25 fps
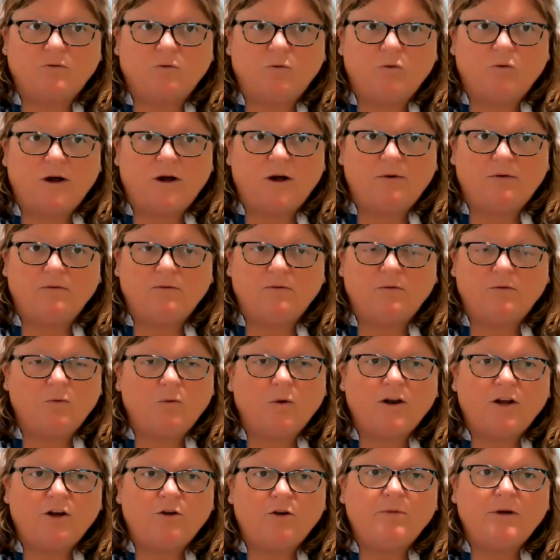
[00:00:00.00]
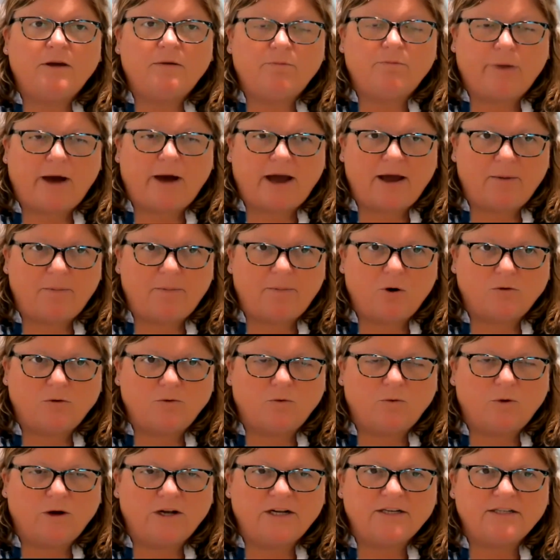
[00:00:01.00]
What do you mean by
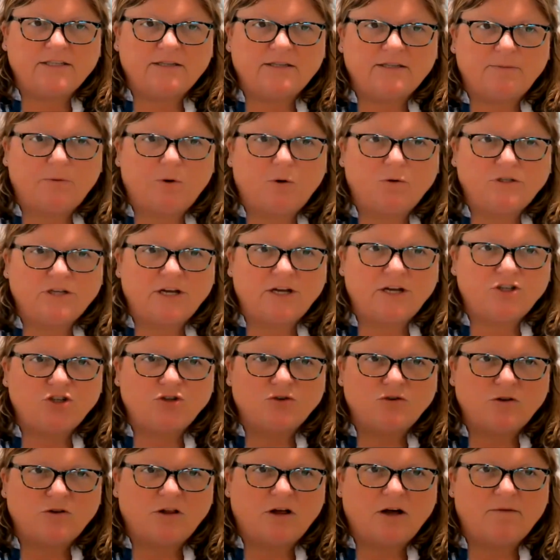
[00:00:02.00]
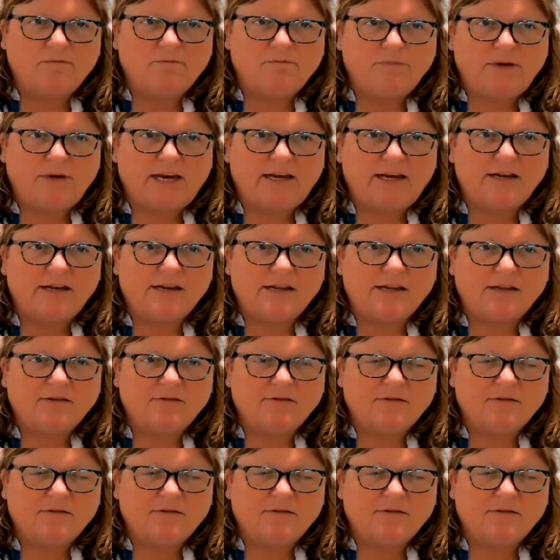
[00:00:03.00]
what does a potential club mean?